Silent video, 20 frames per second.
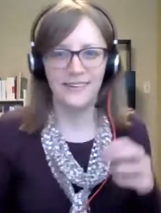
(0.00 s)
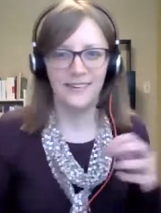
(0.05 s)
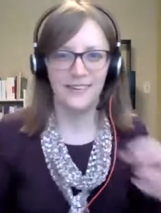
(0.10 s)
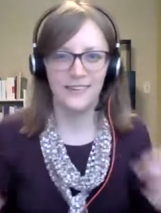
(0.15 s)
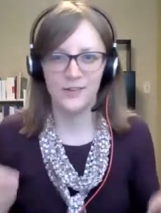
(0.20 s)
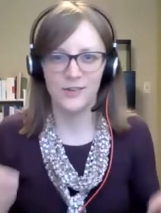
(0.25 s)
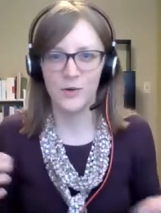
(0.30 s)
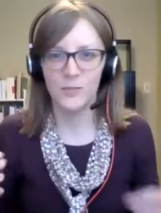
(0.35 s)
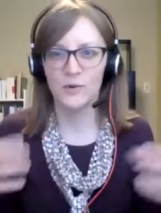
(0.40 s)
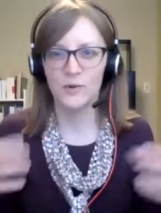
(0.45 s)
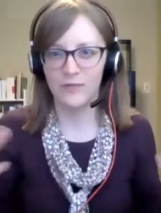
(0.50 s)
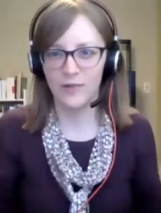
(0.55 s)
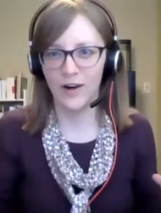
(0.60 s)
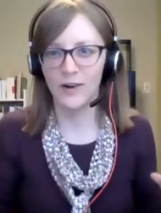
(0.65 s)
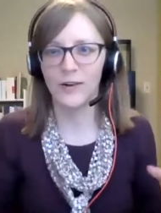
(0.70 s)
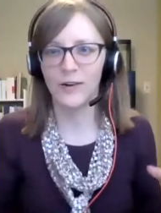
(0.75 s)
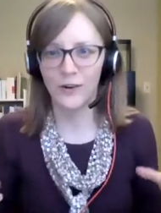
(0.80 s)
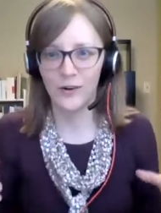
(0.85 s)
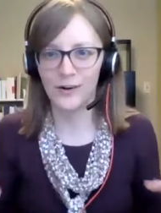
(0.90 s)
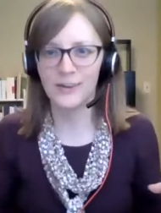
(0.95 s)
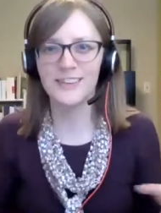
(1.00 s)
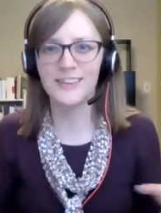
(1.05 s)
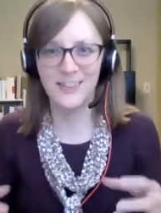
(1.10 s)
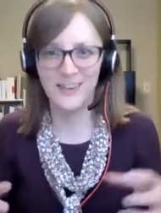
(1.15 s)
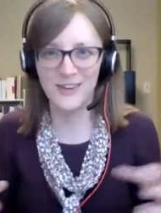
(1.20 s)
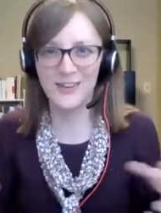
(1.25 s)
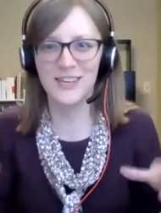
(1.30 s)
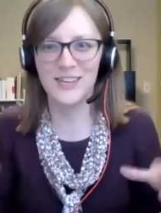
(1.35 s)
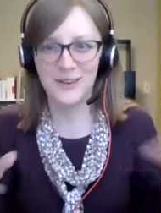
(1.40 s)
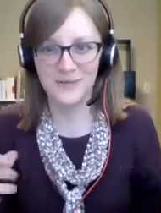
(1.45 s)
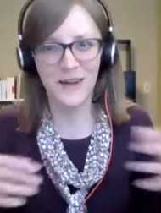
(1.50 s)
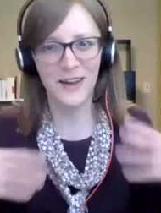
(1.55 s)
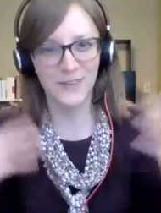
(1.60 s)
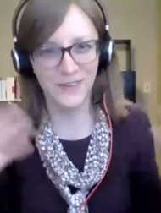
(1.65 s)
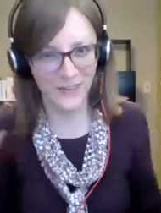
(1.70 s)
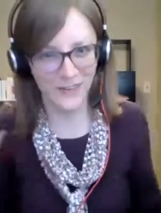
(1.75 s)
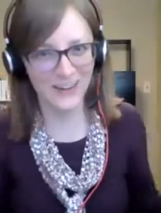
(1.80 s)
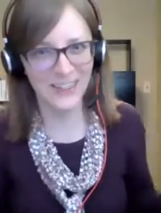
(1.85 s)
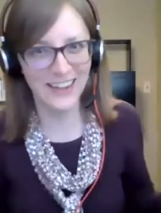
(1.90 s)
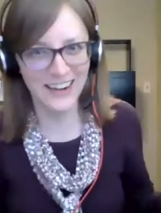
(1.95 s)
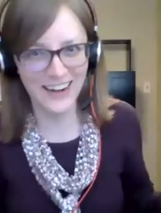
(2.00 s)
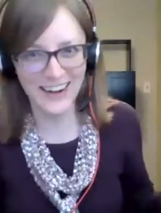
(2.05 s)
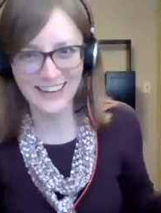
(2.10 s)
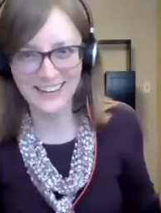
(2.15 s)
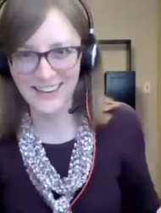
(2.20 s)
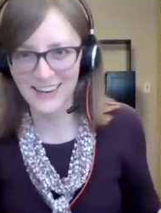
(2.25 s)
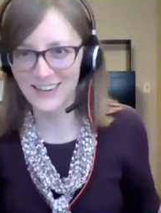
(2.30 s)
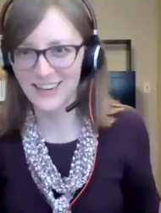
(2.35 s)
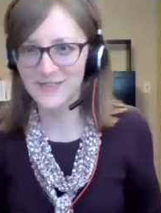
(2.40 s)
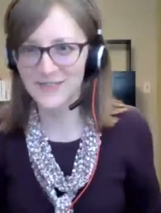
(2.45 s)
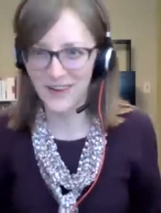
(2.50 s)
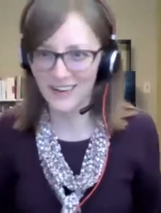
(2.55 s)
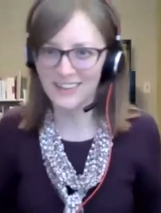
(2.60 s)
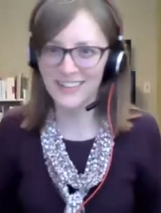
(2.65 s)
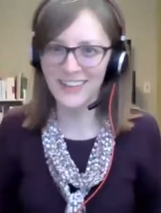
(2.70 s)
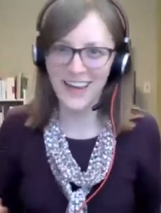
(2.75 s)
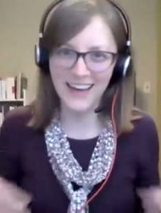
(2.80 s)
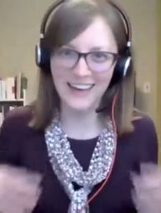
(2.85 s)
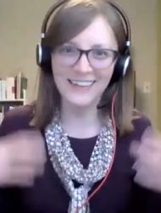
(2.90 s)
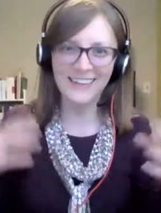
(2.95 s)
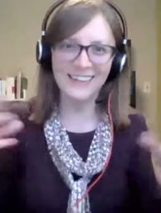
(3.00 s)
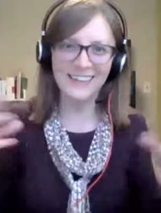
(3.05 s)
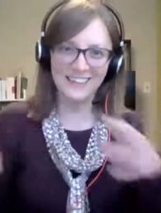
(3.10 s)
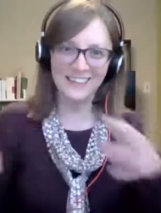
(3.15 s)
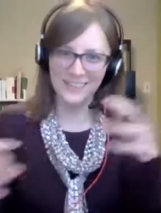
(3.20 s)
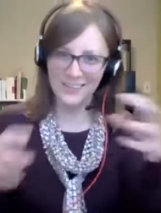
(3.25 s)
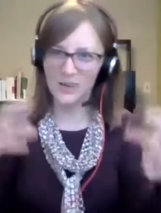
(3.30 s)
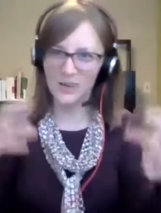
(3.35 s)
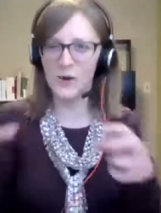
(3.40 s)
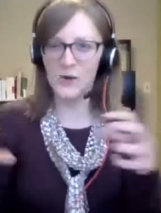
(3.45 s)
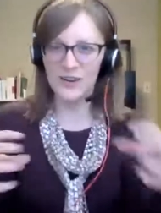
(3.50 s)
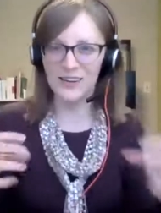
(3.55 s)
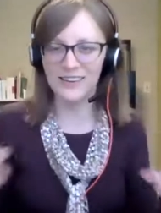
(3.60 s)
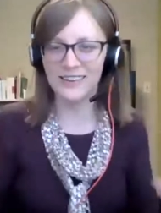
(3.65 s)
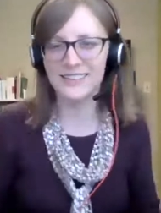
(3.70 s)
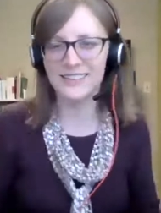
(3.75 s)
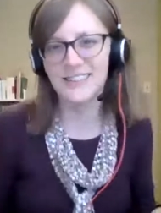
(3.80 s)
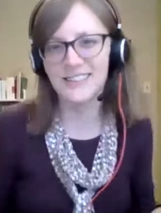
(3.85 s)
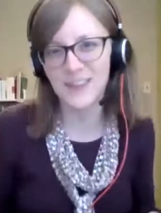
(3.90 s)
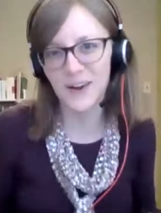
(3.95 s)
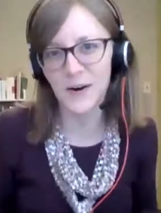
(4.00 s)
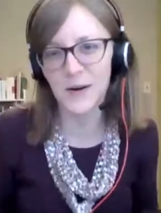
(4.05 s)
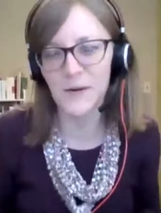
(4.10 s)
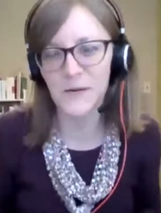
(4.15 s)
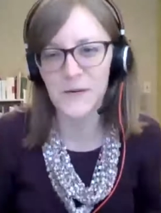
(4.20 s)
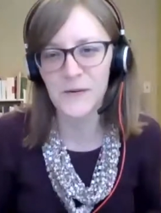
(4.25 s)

interpretive hunger, to use a metaphor that I talk about a lot, going. So